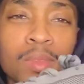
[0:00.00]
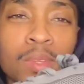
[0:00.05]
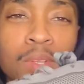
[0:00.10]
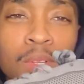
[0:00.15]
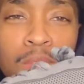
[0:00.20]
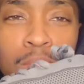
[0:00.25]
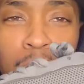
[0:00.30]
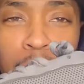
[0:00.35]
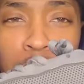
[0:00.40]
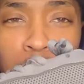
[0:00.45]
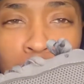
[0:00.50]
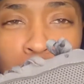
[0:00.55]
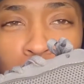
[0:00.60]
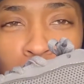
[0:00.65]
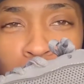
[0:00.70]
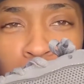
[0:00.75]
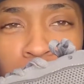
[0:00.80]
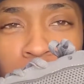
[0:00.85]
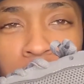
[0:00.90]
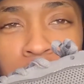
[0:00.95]
Tell me what y'all
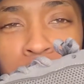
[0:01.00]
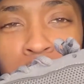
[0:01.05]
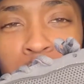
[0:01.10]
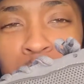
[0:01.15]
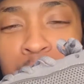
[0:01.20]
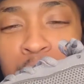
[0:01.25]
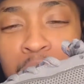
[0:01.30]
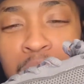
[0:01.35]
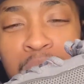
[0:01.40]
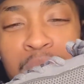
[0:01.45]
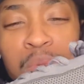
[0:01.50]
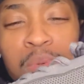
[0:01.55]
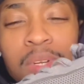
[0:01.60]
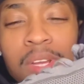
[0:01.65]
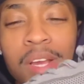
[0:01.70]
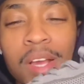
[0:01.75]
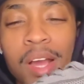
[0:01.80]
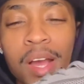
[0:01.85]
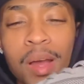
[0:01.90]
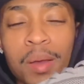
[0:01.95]
think about this shoe in the
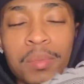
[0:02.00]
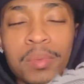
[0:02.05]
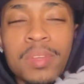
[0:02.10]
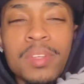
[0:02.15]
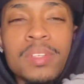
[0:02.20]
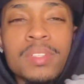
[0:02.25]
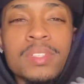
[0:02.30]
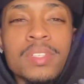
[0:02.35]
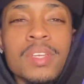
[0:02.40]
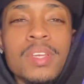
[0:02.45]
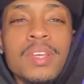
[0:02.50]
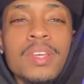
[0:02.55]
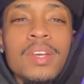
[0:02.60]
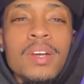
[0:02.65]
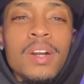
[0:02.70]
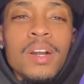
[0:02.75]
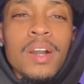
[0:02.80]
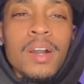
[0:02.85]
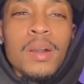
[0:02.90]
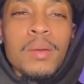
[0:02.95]

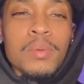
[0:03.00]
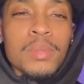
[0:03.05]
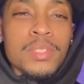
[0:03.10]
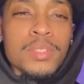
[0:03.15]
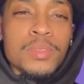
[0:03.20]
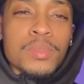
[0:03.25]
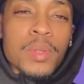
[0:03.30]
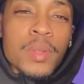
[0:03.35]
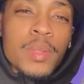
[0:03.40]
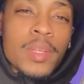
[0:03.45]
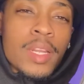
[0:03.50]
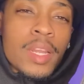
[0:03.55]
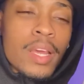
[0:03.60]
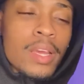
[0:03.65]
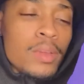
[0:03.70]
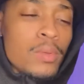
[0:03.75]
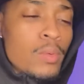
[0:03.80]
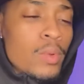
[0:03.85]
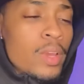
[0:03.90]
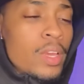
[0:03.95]
comments. It's very
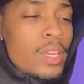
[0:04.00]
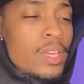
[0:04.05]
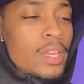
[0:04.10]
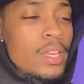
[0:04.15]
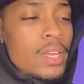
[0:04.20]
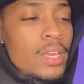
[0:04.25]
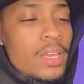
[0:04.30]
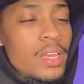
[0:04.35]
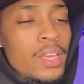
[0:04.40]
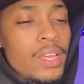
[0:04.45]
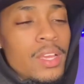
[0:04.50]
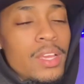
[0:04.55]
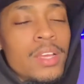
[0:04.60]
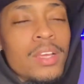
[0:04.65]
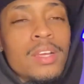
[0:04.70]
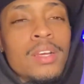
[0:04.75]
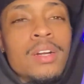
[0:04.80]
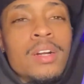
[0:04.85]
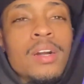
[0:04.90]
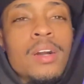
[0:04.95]
lightweight.
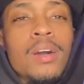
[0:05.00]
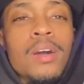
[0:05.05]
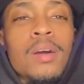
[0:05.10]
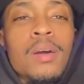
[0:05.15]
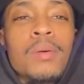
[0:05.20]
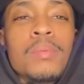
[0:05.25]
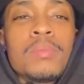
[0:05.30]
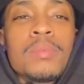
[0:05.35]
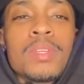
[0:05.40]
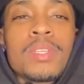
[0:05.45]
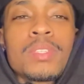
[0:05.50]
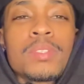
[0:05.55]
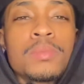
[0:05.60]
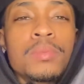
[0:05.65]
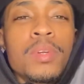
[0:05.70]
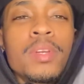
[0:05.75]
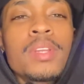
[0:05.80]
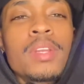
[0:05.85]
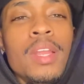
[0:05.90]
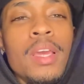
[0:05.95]
It's a very
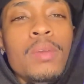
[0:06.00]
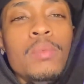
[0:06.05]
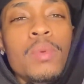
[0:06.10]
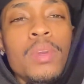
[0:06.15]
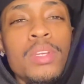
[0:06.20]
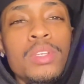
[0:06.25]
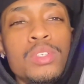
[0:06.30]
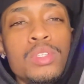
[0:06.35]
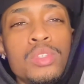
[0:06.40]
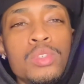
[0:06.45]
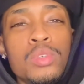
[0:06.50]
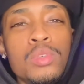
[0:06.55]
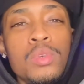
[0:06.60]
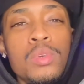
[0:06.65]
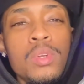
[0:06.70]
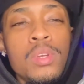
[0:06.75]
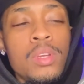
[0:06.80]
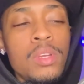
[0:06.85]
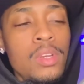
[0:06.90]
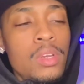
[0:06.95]
lightweight shoe.
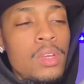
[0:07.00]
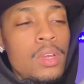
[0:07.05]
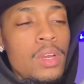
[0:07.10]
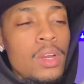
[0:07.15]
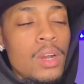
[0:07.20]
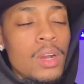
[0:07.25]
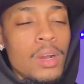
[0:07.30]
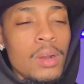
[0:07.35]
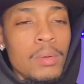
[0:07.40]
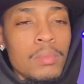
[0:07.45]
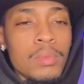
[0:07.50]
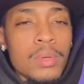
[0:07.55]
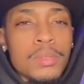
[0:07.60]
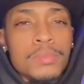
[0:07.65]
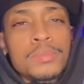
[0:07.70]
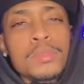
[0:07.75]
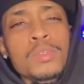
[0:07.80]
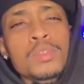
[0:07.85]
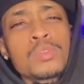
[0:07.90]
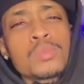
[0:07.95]
But it
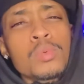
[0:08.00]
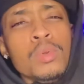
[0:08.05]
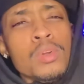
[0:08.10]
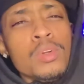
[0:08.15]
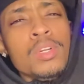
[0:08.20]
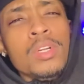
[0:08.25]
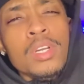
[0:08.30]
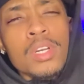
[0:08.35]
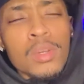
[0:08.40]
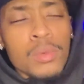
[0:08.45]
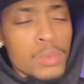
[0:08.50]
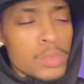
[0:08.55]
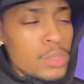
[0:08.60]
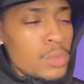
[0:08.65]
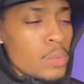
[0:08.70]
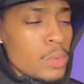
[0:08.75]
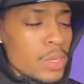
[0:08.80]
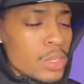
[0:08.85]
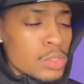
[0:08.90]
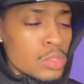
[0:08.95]
feels real good when
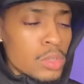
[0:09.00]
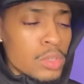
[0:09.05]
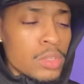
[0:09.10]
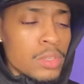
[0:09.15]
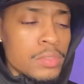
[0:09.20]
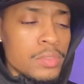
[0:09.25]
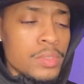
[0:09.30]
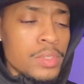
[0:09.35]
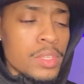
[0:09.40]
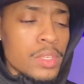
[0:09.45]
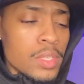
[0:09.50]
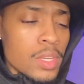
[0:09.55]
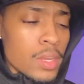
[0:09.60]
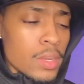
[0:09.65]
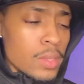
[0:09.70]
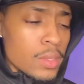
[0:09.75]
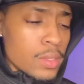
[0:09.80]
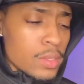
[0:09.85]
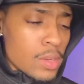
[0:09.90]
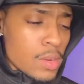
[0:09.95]
it's on your foot, like,
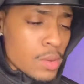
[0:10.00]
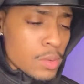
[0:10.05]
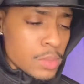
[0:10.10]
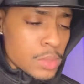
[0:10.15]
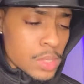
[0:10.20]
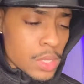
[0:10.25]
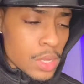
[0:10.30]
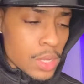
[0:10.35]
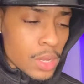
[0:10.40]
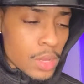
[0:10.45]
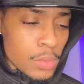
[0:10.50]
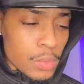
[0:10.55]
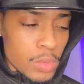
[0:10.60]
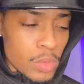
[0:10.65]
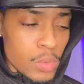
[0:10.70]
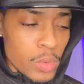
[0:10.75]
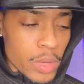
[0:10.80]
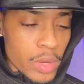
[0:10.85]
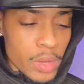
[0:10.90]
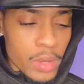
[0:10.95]
you know what I'm saying? Like, when you're
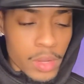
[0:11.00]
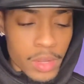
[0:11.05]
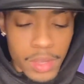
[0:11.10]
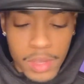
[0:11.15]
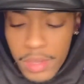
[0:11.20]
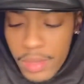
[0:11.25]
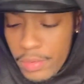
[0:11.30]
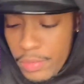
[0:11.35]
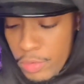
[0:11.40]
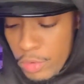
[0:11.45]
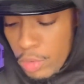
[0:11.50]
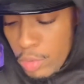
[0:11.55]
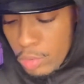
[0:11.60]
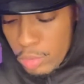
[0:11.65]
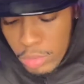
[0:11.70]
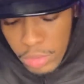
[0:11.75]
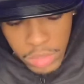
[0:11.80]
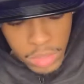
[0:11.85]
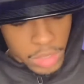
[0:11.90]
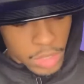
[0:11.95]
wearing it, it feels
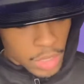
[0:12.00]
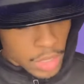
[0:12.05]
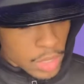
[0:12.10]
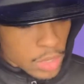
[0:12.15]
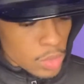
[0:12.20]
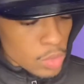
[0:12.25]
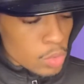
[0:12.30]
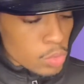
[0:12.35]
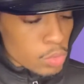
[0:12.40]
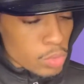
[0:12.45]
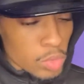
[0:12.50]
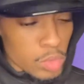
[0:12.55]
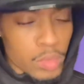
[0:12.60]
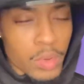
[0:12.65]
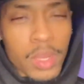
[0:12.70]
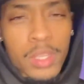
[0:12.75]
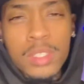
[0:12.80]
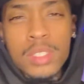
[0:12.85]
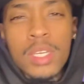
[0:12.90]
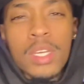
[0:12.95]
real
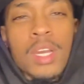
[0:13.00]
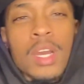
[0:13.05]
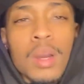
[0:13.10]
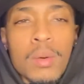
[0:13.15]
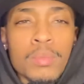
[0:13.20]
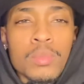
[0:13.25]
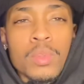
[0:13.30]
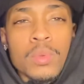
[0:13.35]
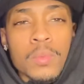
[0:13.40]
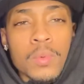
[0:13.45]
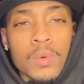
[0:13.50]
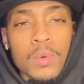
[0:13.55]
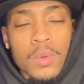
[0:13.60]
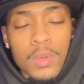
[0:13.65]
nice and comfortable.